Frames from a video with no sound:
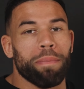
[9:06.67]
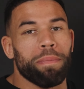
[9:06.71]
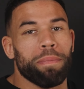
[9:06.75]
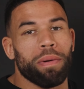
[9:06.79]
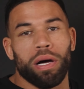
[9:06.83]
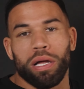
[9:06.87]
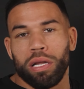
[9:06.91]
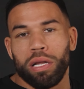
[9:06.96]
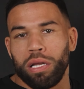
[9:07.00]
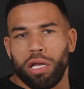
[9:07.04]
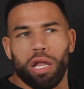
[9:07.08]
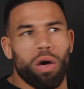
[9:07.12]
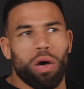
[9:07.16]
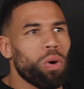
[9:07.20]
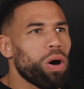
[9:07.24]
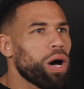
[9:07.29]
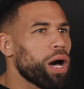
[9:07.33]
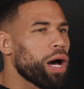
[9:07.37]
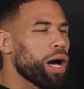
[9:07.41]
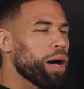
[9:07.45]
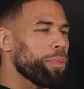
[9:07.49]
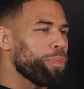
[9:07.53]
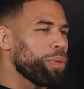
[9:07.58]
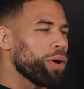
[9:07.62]

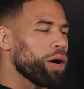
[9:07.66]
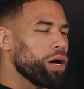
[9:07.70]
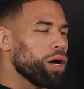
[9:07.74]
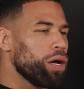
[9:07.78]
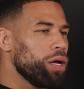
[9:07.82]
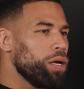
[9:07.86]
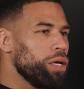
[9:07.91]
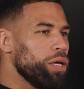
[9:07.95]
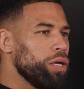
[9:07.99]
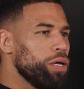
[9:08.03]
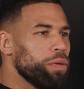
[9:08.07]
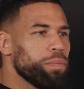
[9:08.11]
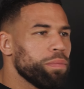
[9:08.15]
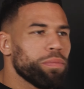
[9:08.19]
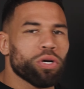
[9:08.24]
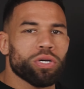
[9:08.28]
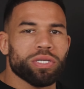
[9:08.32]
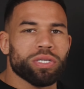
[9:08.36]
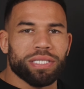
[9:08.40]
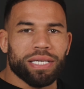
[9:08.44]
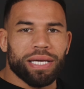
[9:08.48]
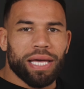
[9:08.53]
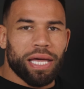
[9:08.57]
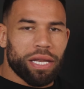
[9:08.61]
upper,
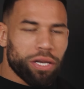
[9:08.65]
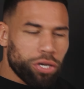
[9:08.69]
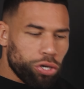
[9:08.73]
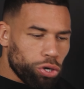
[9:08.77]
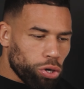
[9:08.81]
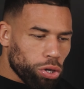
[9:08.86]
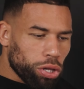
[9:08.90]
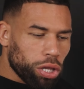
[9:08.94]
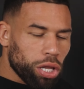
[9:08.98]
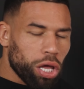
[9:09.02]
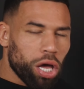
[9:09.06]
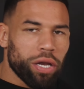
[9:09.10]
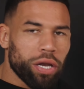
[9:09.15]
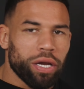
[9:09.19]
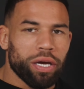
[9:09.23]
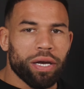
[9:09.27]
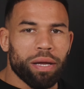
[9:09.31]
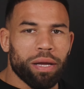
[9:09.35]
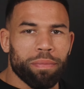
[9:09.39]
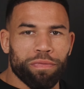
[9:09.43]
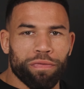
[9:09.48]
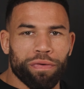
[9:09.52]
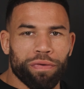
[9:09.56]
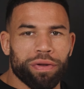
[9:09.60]
because again, you're learning
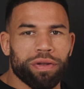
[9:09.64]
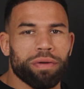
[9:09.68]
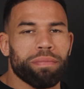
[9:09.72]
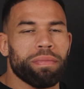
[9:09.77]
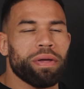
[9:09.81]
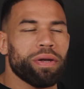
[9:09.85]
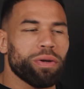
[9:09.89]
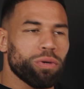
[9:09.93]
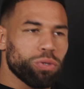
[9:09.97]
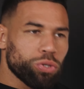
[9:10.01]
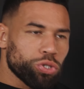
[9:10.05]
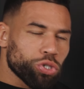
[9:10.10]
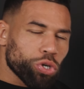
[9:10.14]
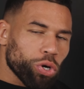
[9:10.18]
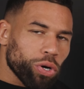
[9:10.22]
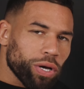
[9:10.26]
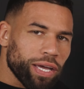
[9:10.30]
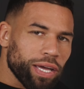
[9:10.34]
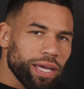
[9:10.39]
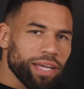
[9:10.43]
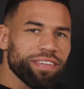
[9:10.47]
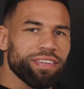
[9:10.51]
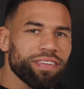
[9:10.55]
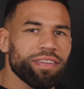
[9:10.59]
them fundamentals, you're
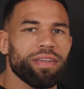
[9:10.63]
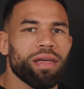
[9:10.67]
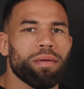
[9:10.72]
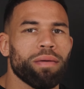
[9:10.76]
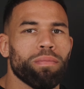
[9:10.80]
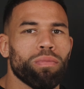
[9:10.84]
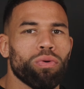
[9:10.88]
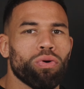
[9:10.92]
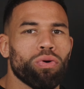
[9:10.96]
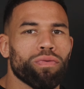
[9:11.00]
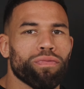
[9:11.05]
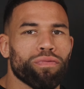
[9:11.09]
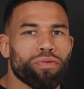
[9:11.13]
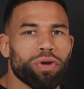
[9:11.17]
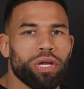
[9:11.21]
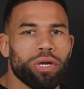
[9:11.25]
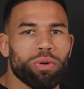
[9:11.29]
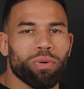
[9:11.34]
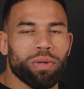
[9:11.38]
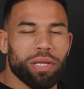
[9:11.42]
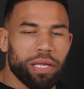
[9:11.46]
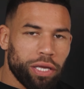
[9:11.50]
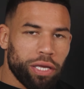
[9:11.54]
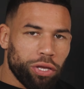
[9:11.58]
hitting them more
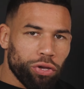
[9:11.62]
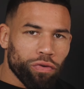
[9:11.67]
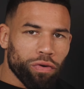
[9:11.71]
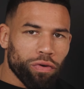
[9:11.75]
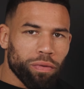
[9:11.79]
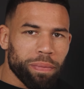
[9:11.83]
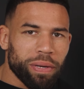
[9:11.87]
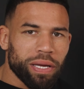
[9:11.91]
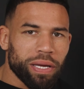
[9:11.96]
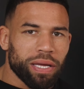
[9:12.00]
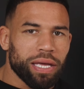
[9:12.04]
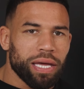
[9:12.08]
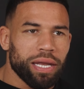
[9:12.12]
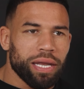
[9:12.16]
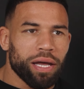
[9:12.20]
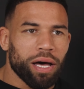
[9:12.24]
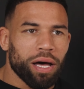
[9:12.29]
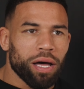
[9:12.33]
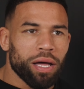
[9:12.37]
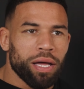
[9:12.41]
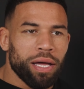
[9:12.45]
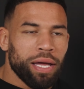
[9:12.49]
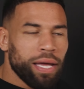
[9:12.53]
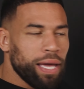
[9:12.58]
frequently, you're a
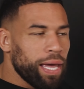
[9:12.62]
beginner.